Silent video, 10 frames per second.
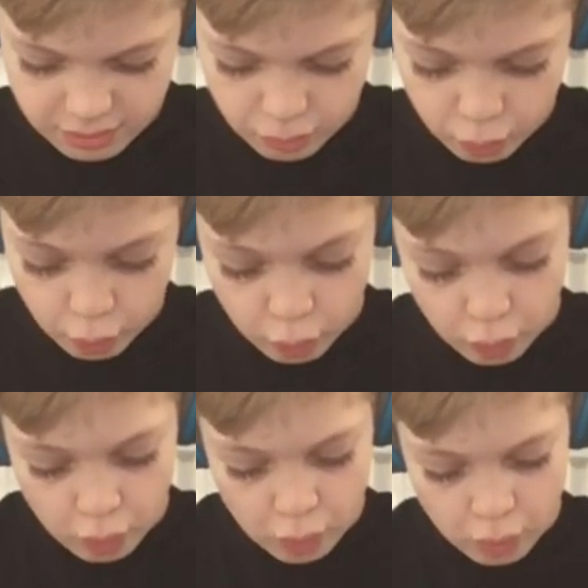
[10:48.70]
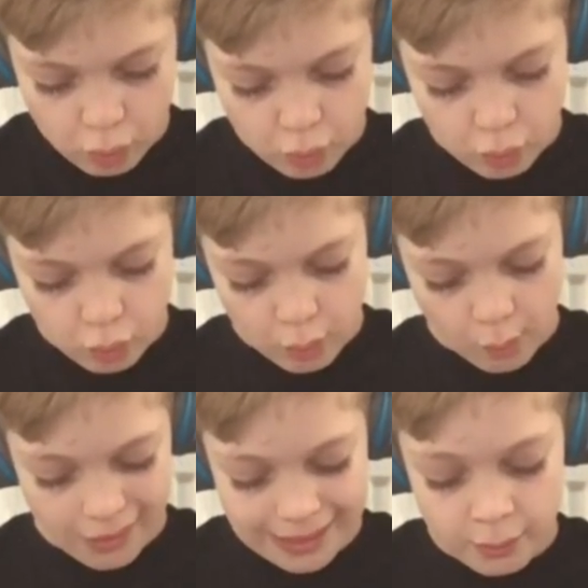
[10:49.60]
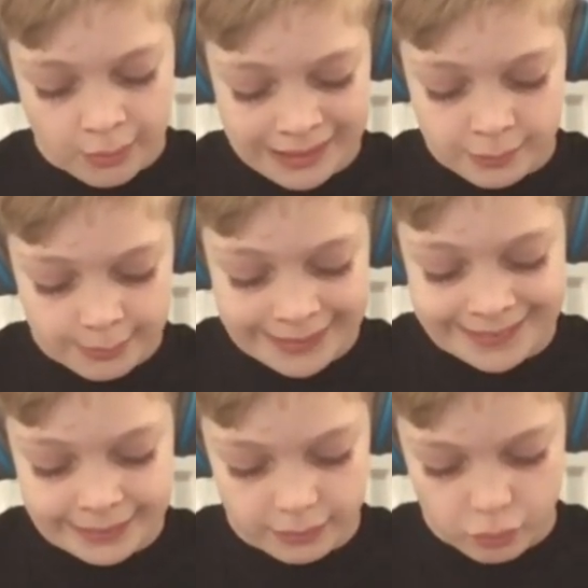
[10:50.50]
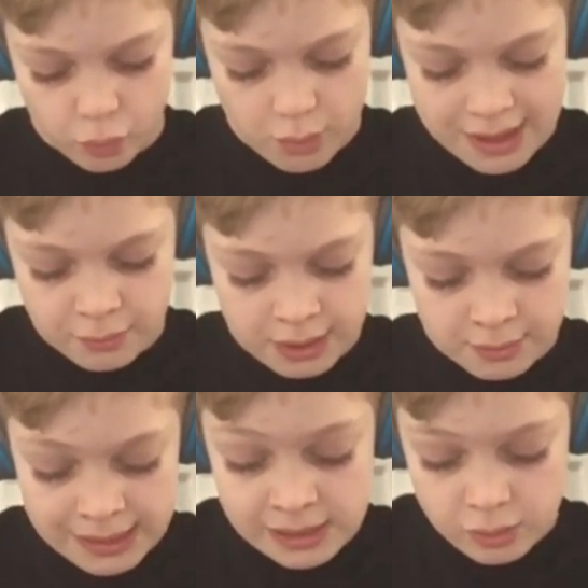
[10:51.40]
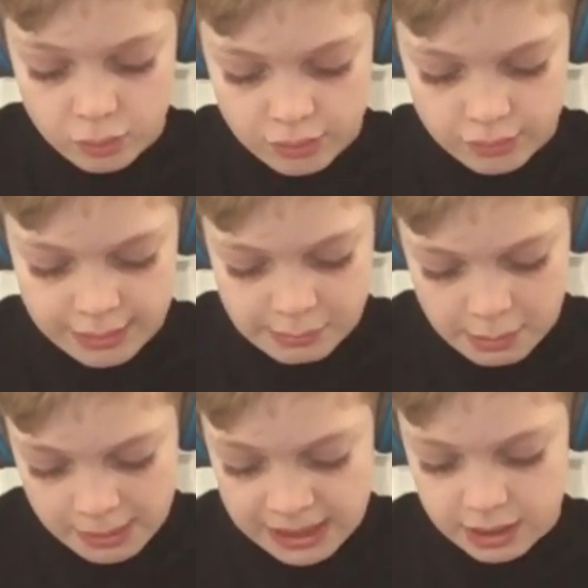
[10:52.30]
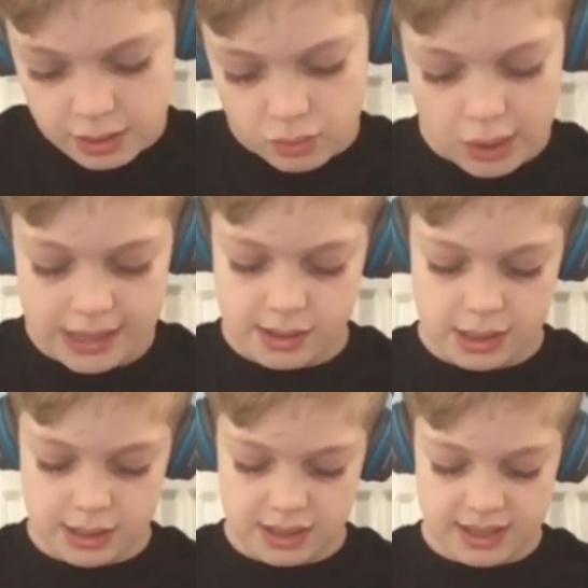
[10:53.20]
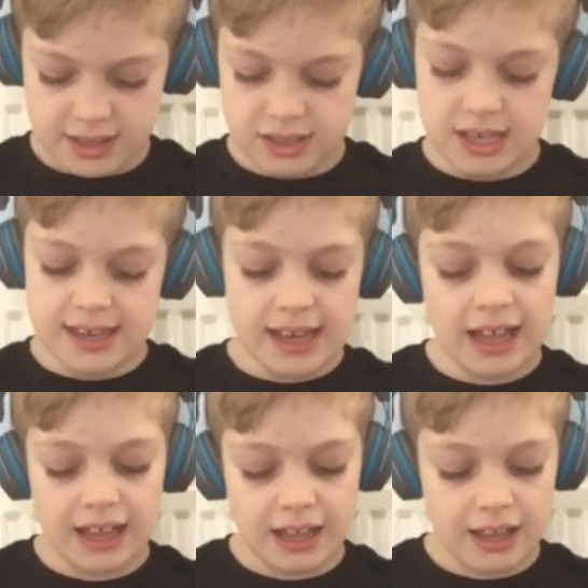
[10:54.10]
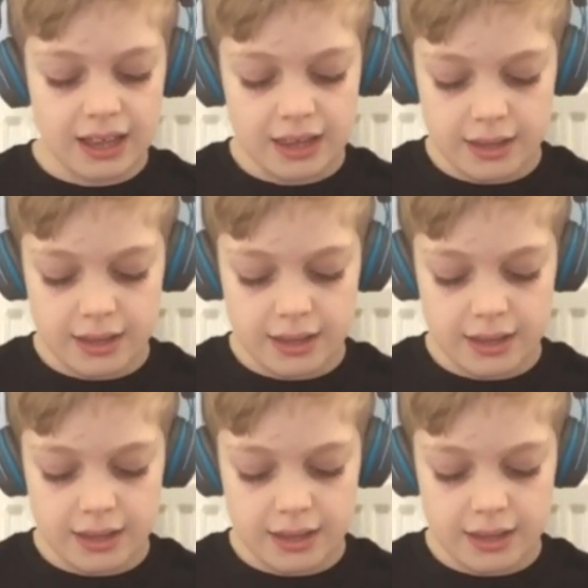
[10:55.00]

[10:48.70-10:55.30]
Woo! Woo, woo, woo! Woo, woo, woo! Woo, woo, woo! Yeehaw!